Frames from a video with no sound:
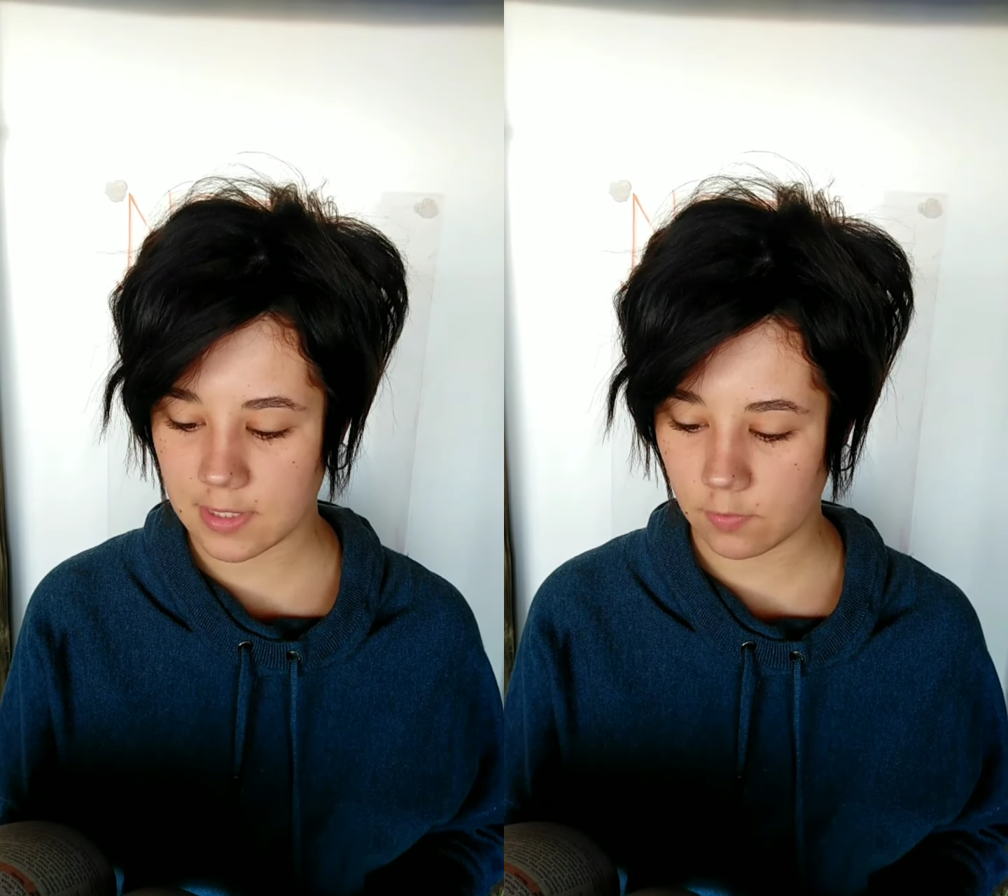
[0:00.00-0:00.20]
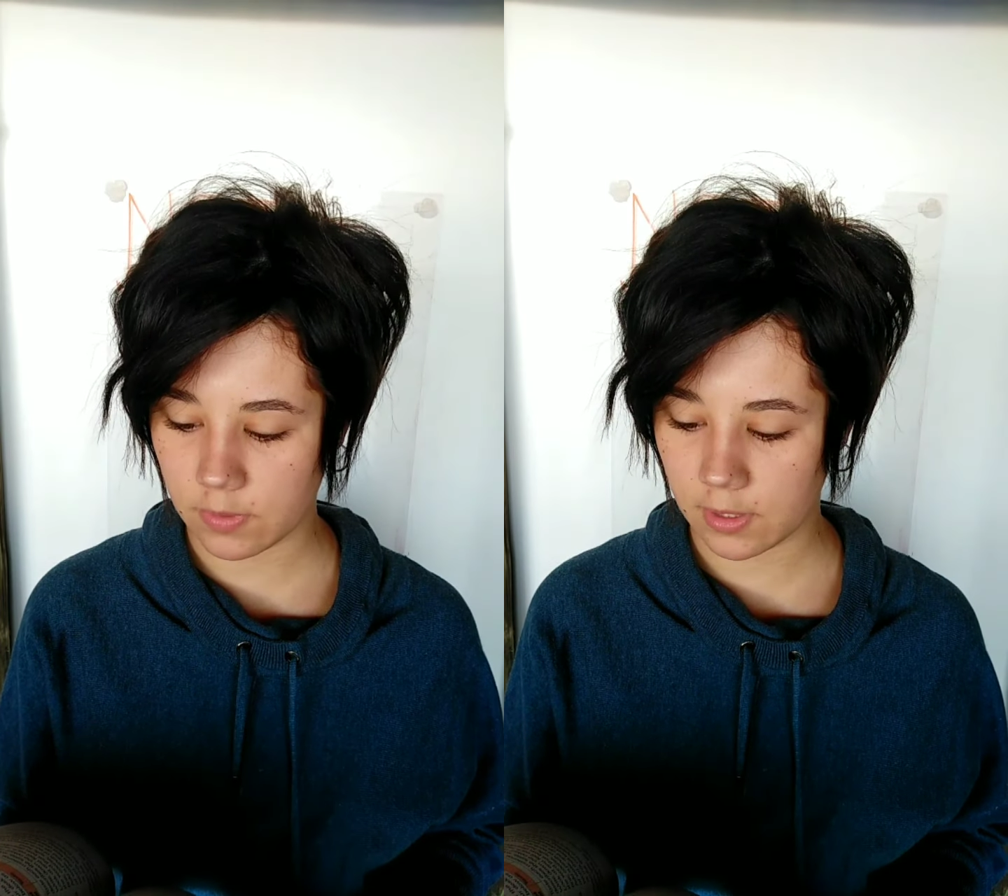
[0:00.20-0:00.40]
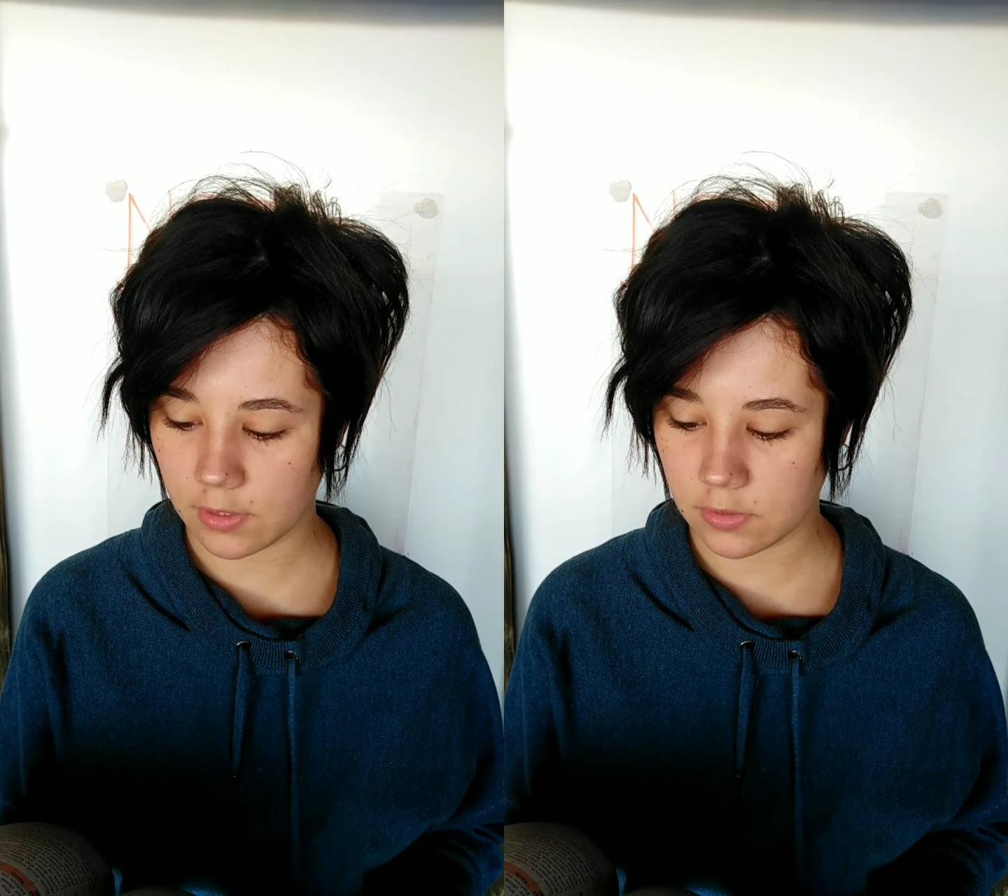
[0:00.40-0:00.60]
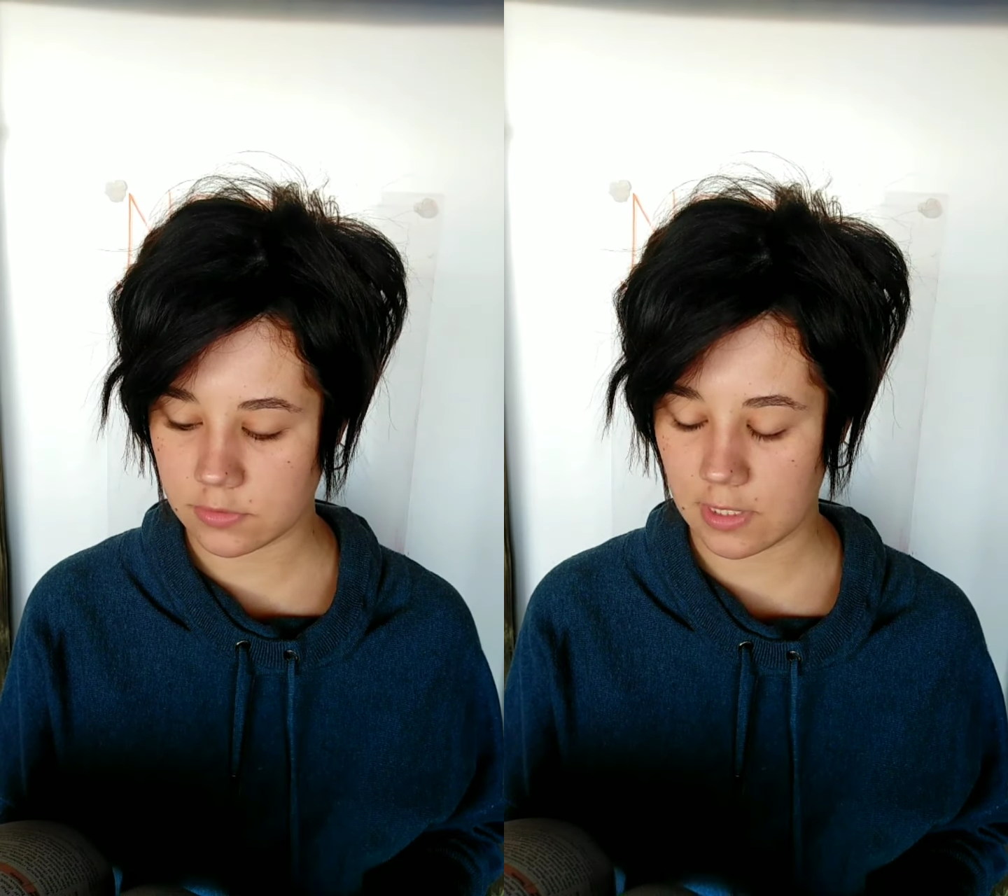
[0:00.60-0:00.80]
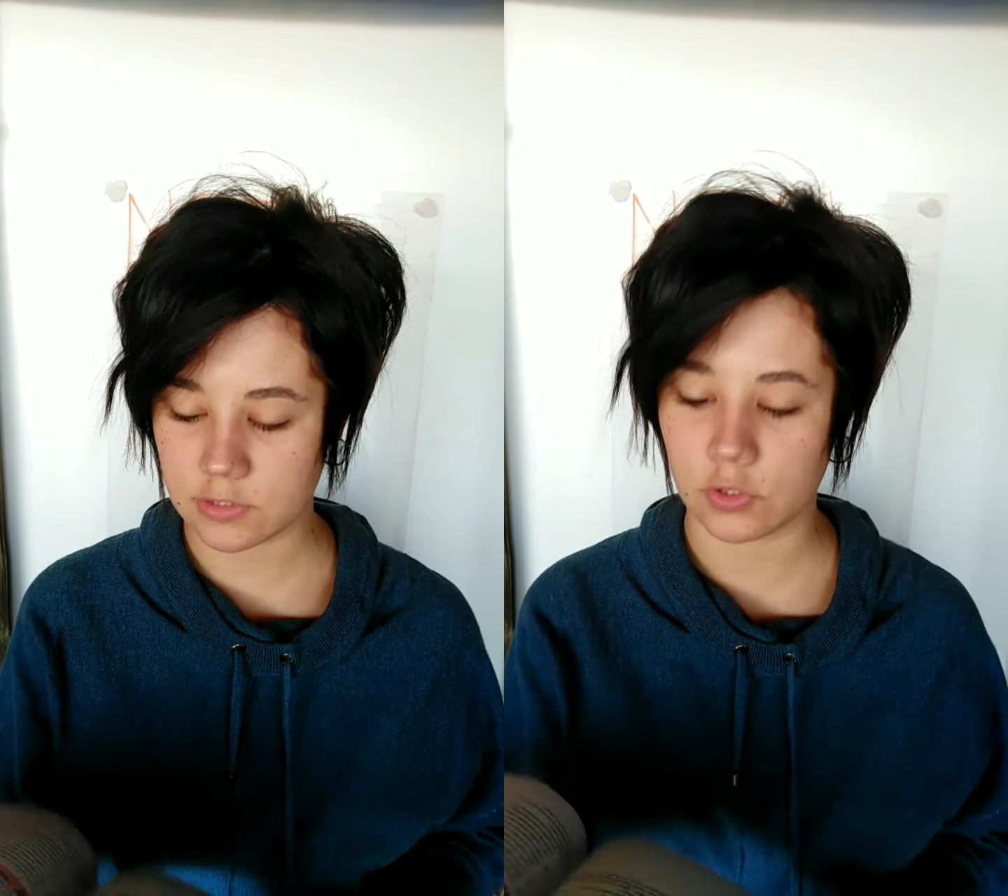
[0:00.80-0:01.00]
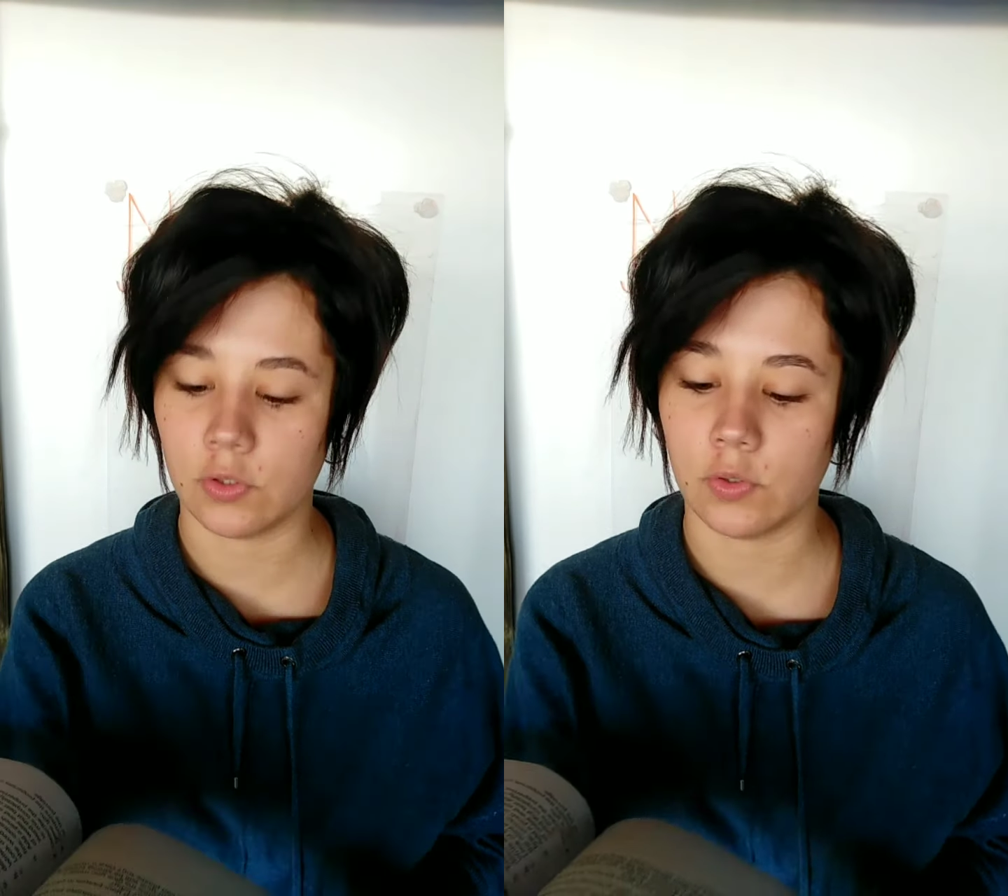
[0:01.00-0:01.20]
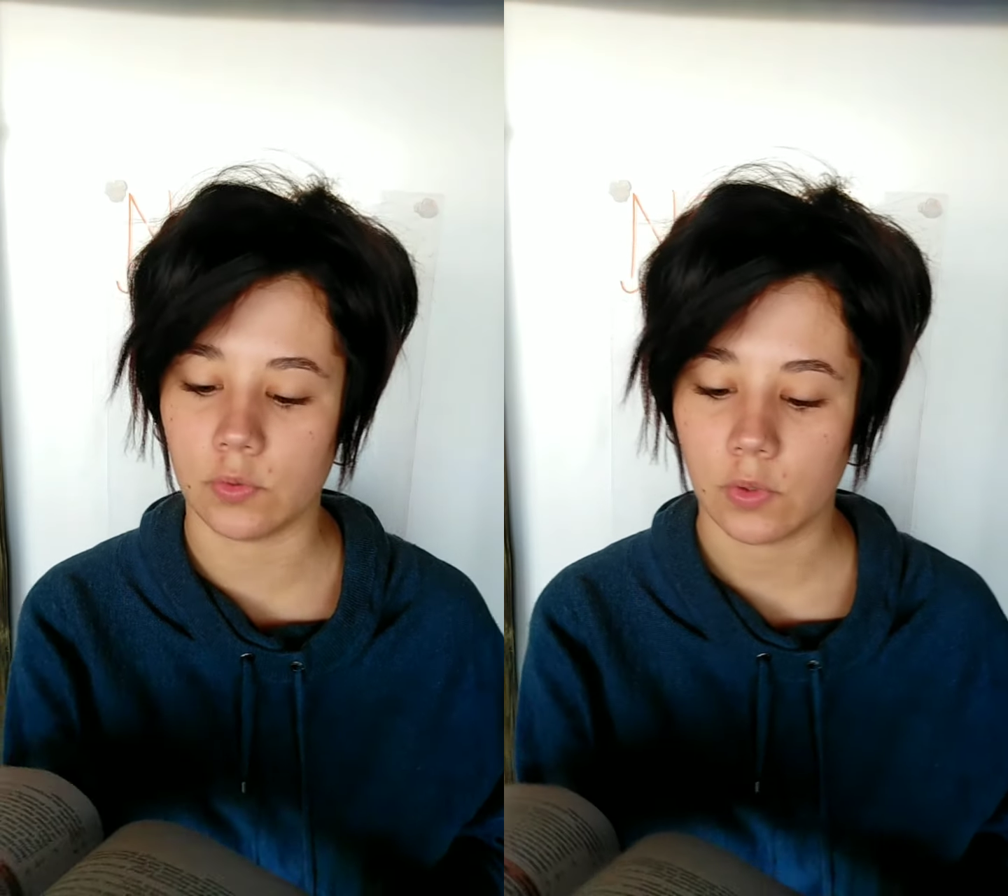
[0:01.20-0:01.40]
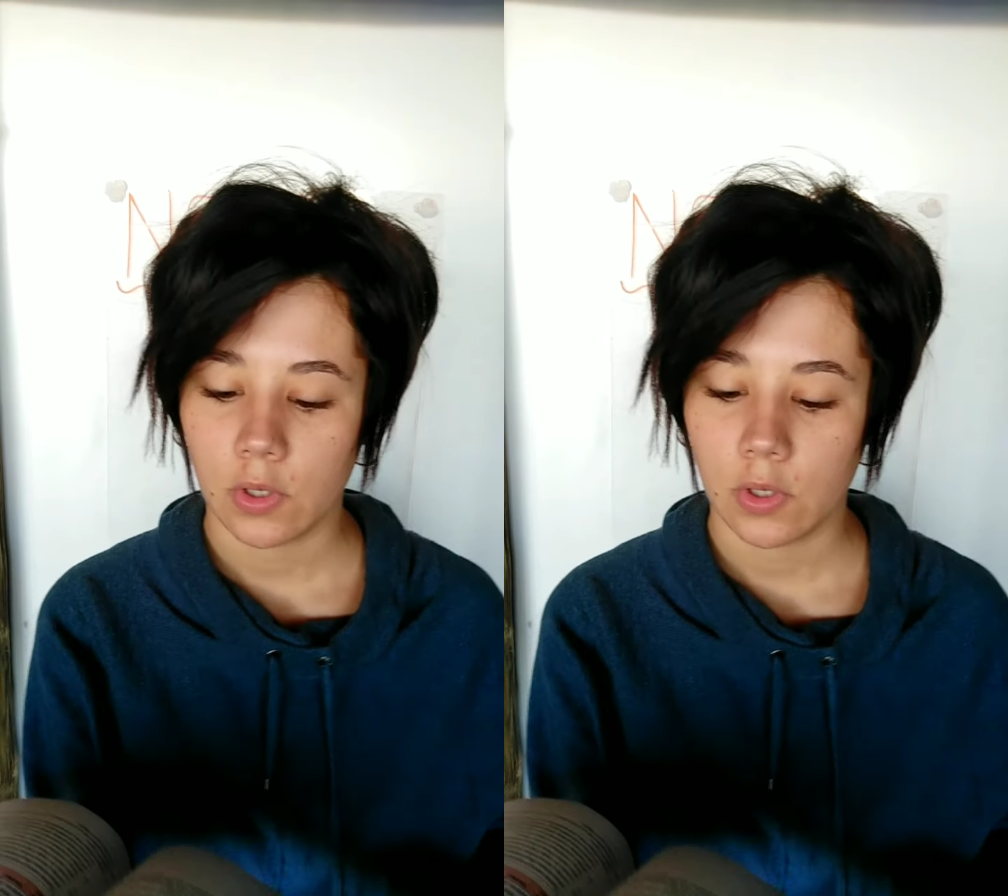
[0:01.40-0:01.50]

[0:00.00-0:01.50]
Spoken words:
that we can use as glue.